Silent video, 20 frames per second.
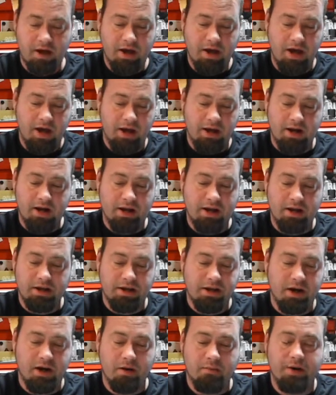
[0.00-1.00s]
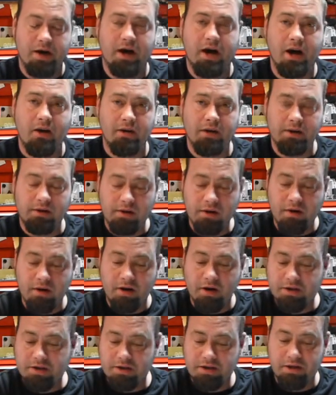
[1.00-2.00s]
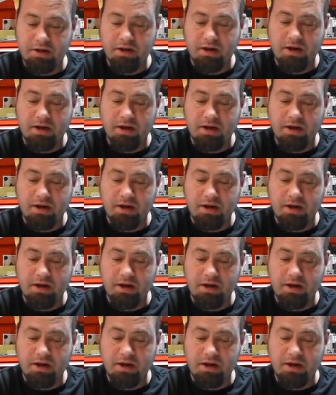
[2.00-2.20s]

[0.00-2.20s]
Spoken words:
and I didn't care about how it looked,